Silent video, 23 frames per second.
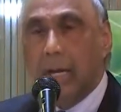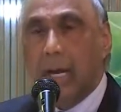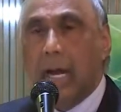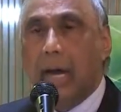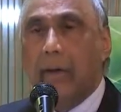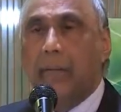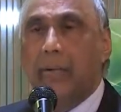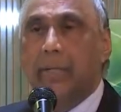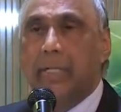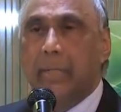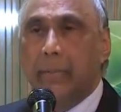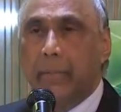
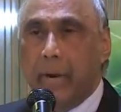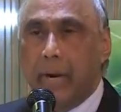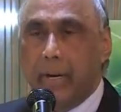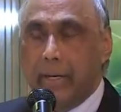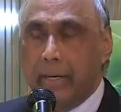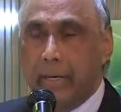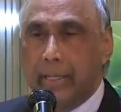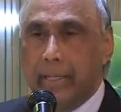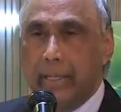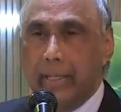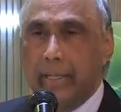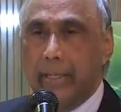our
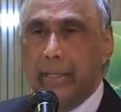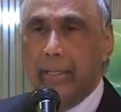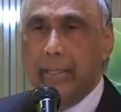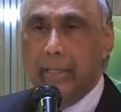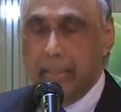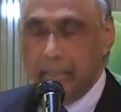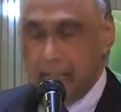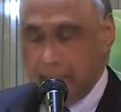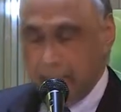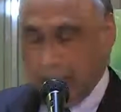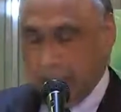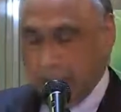democratic
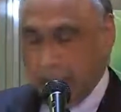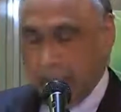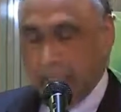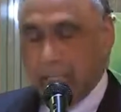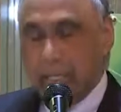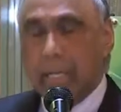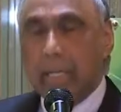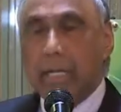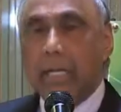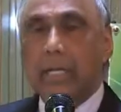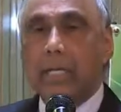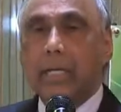
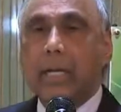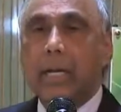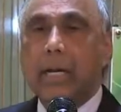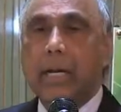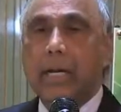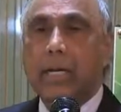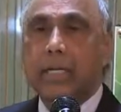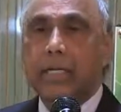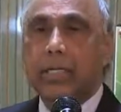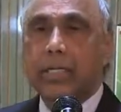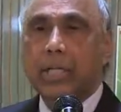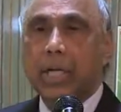
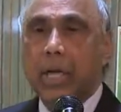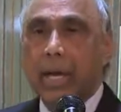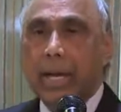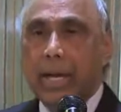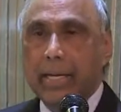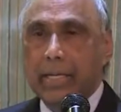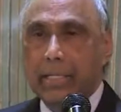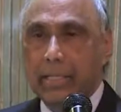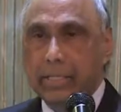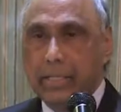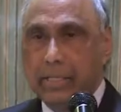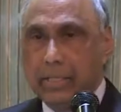
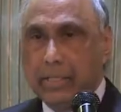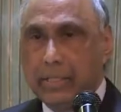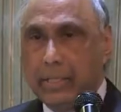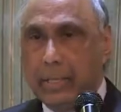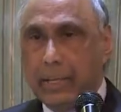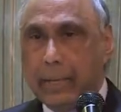ties.